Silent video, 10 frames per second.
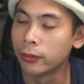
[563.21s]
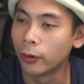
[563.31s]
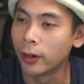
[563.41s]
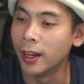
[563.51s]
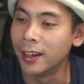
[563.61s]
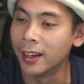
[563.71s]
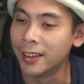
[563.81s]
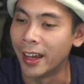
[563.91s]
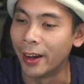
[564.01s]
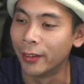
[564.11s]
forehead on
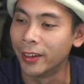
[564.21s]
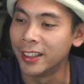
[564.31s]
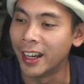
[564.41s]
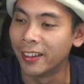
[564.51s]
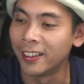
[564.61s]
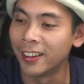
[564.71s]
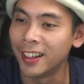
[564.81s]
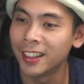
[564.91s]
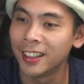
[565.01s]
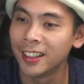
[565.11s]
that one, yeah, right?